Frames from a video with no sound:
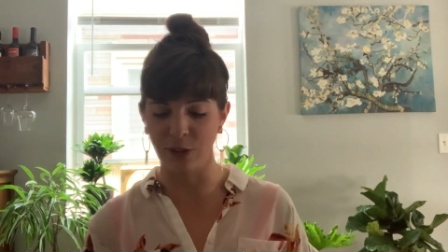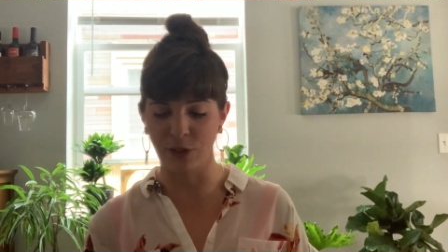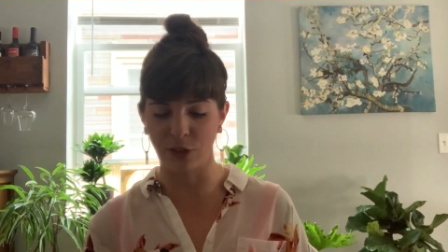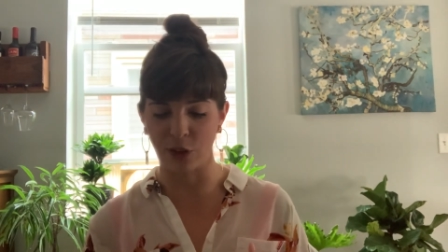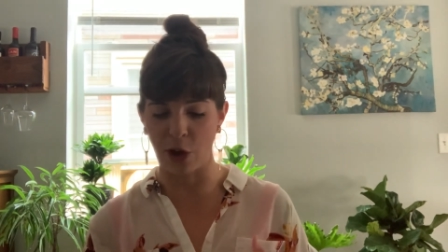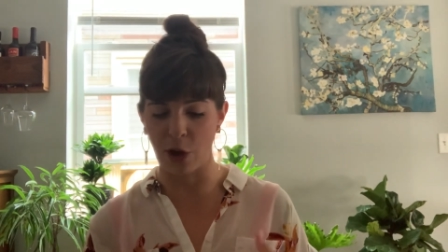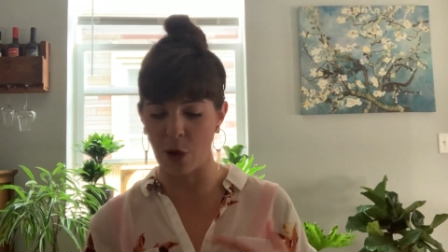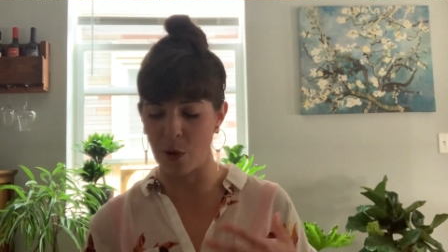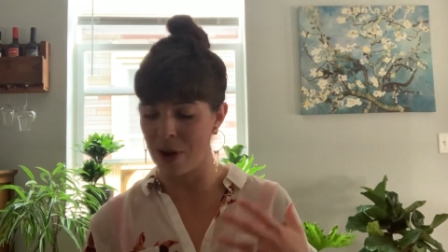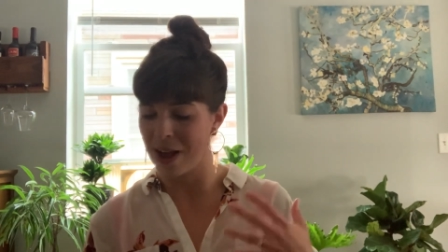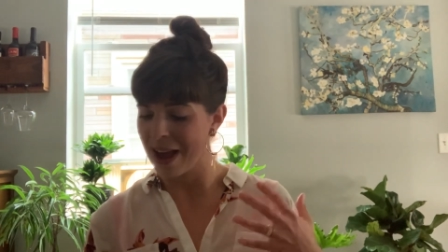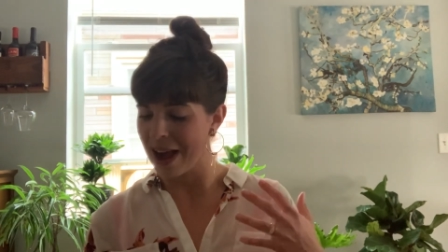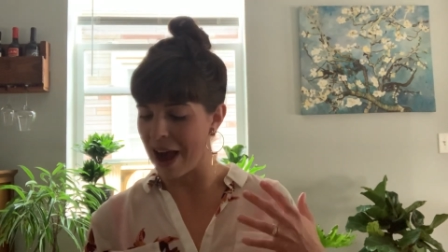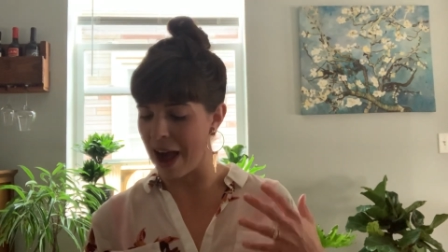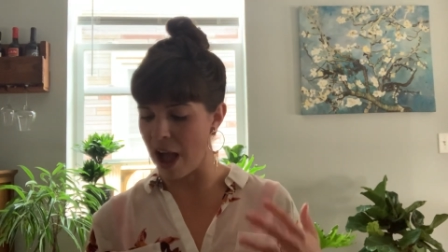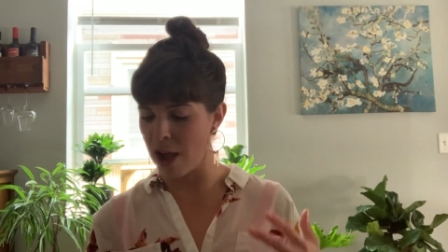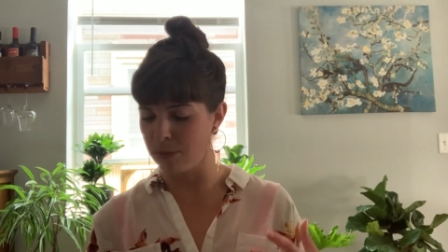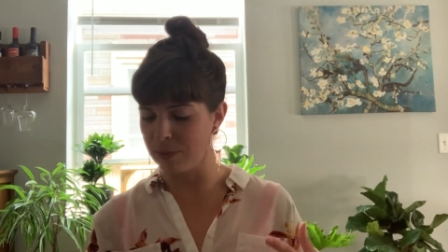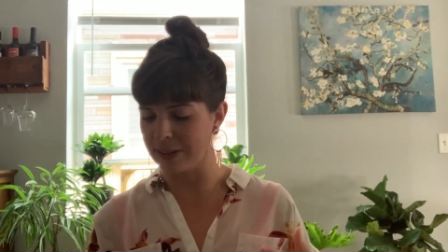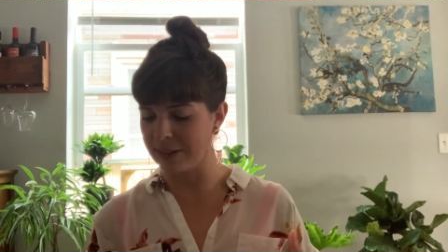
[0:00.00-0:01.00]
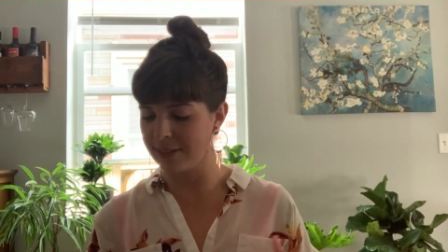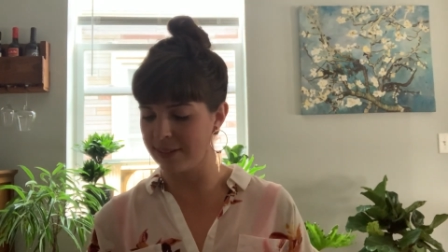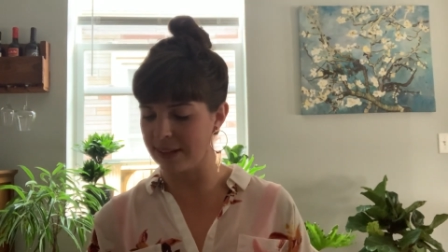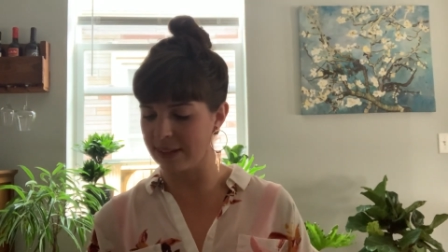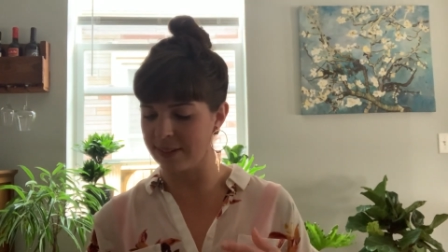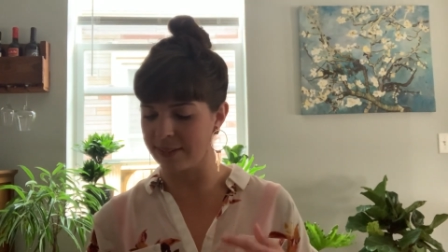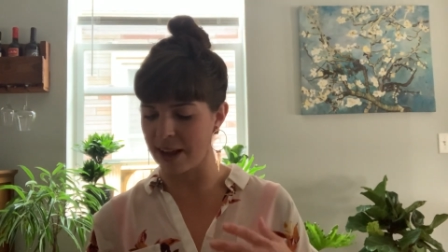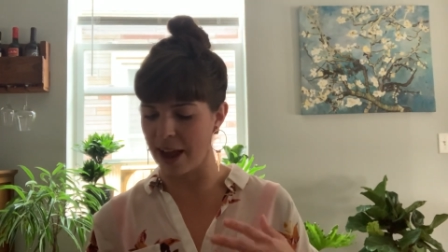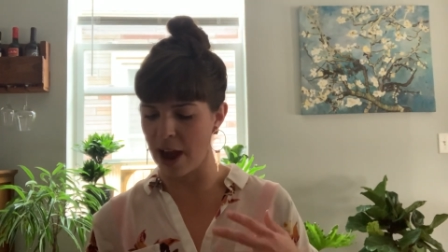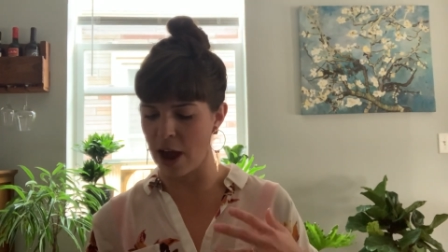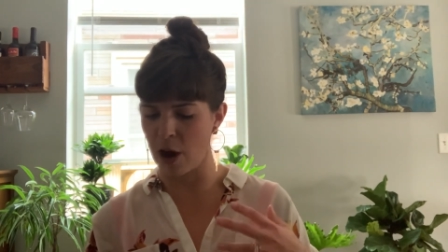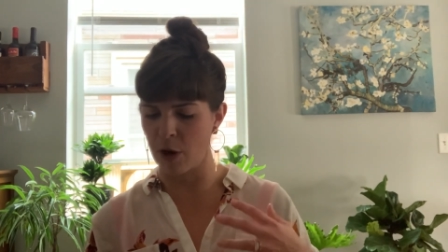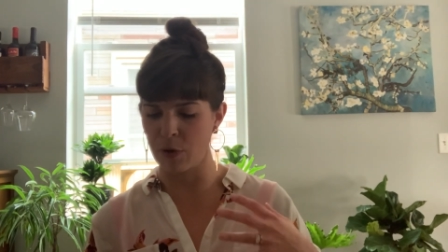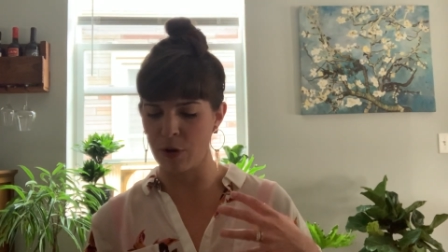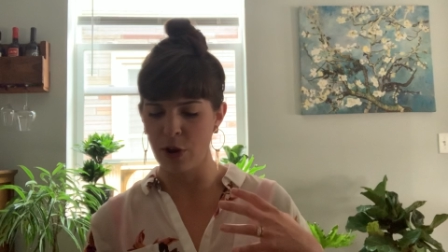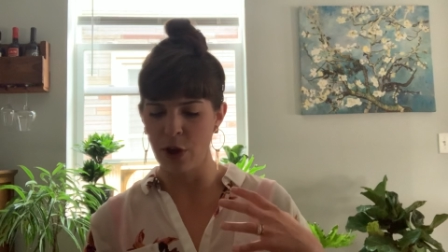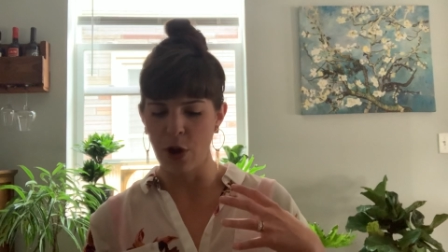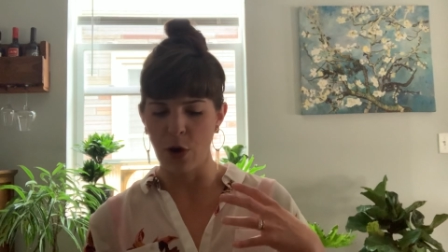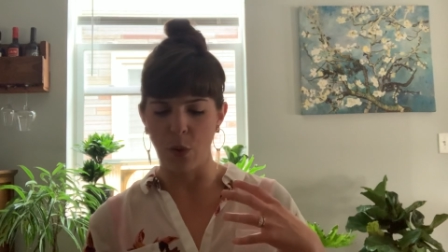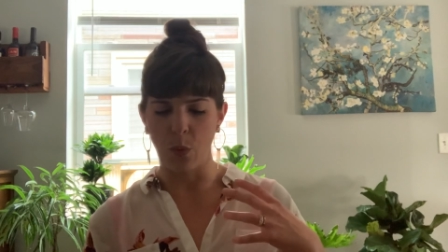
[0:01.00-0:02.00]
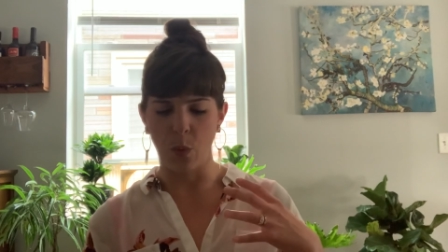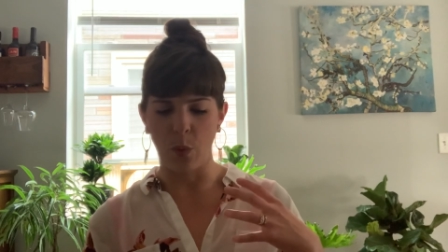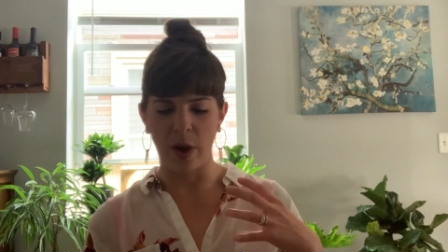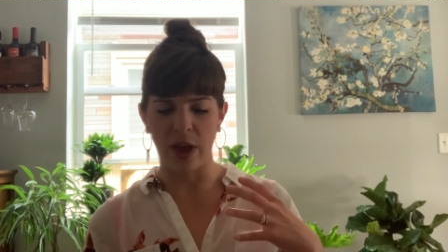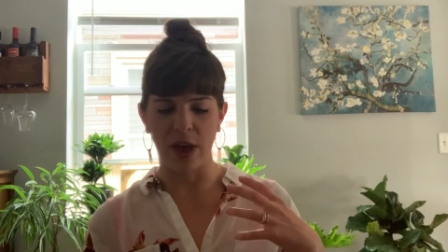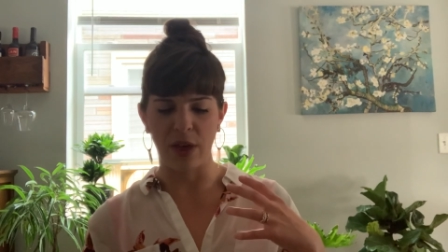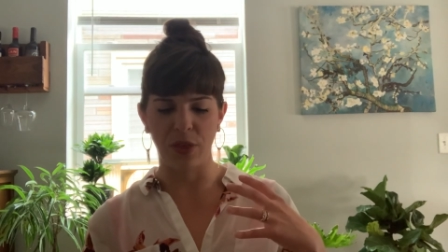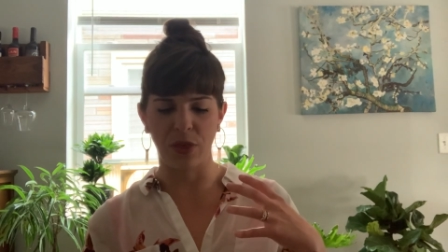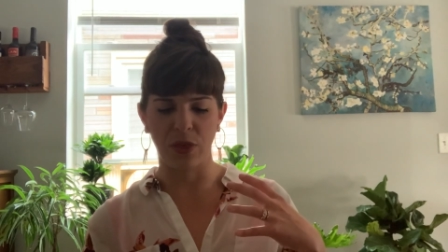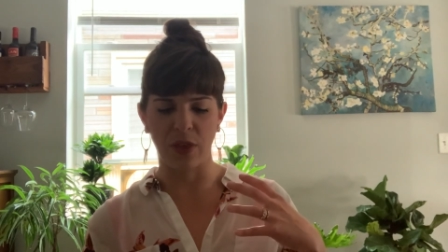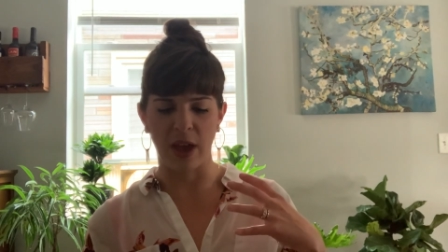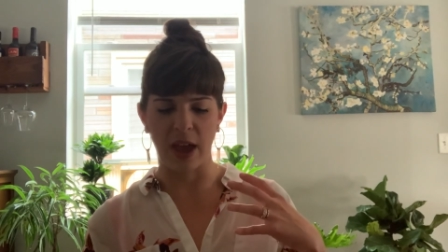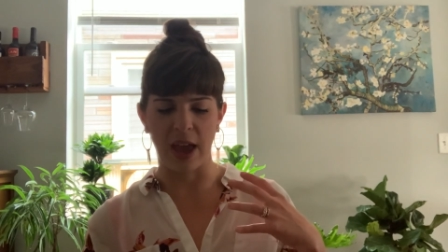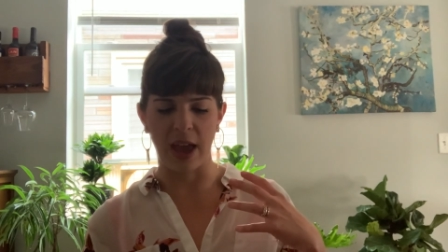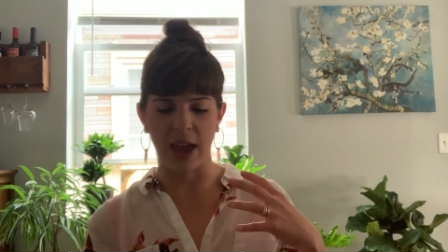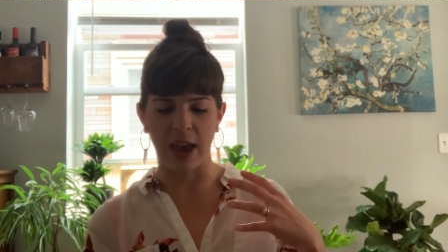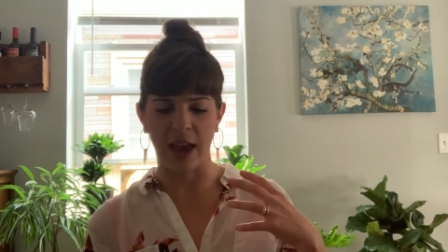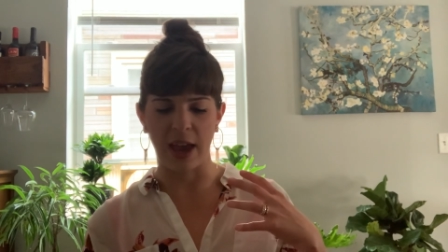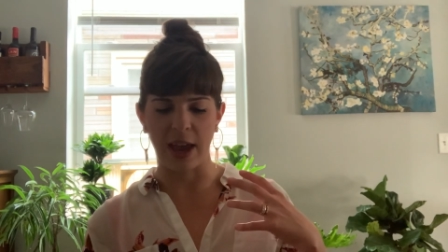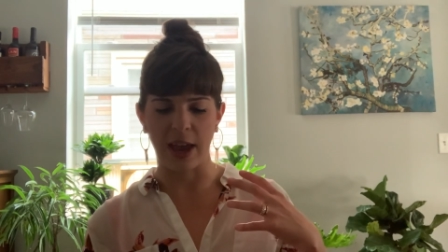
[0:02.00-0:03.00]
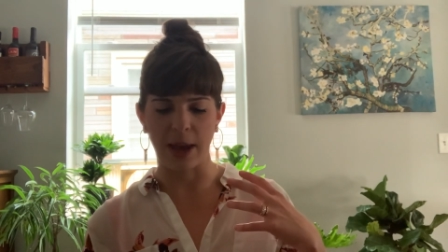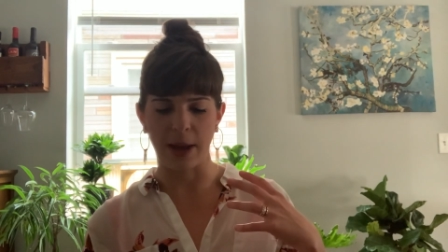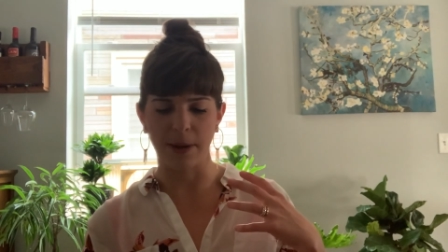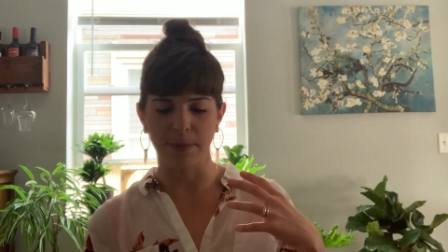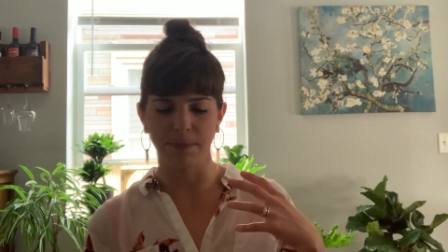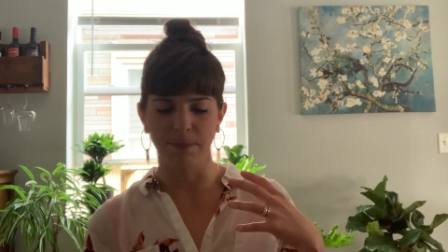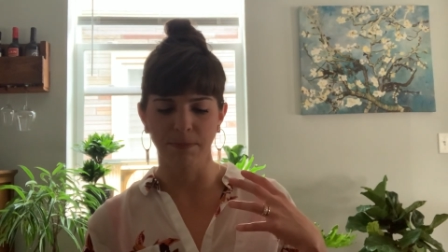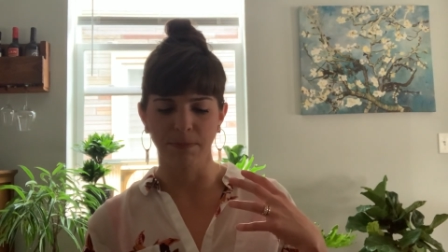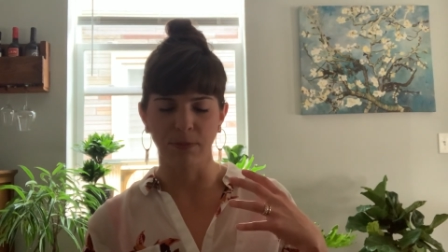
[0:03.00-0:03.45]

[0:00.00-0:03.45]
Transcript: So I would sit down with a